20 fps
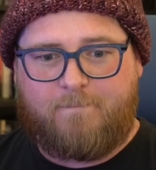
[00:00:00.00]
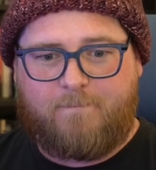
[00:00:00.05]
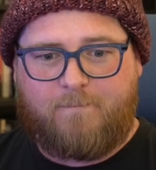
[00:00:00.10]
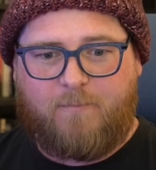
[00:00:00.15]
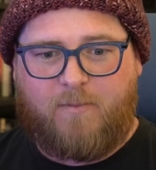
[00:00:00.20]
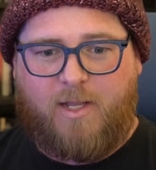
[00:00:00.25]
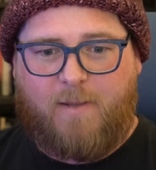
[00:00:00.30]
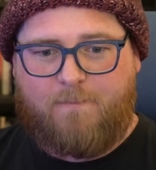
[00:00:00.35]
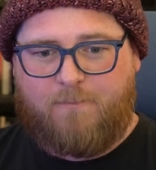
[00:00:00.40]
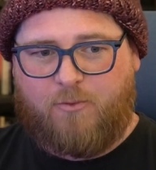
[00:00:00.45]

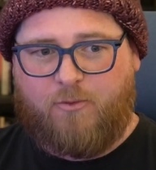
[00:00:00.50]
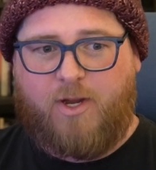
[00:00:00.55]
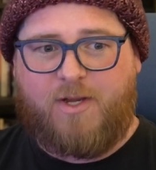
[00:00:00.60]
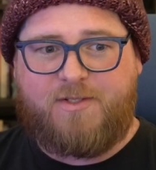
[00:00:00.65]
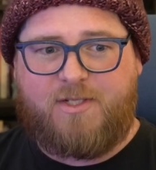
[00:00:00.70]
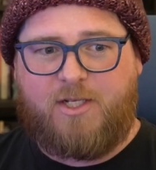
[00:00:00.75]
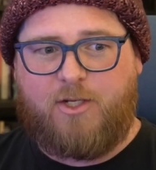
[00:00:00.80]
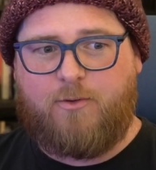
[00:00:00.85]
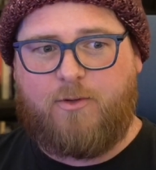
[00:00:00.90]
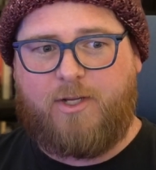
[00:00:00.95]
Yep,
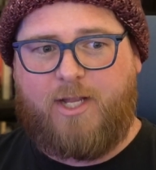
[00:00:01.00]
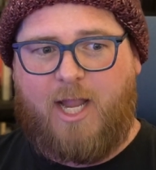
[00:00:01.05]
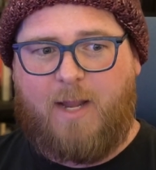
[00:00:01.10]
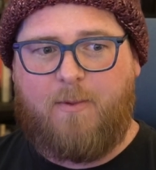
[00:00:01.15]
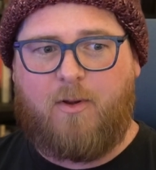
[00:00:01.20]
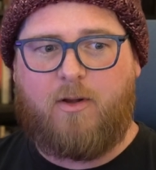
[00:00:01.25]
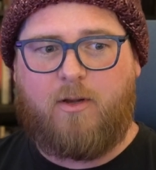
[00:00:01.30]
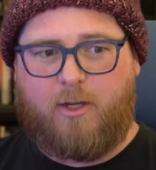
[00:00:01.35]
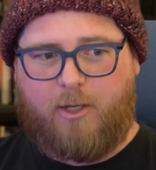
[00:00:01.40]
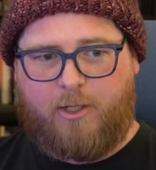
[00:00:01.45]
crazy, you're a
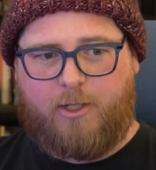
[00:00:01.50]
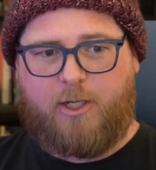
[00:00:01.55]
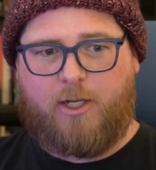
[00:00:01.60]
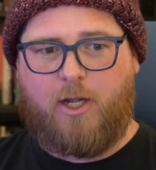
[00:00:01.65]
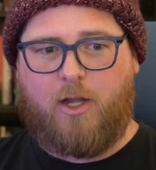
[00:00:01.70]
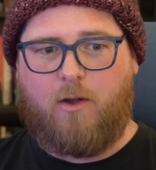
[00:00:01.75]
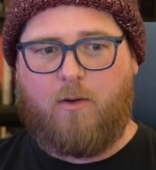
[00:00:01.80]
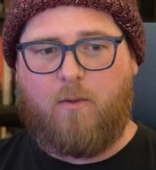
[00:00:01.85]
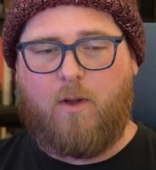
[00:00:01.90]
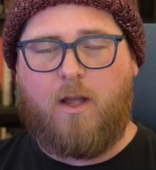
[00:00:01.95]
gamer. Here you
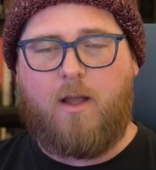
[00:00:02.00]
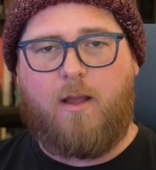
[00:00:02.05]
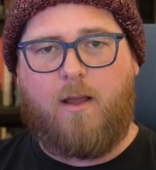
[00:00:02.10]
go.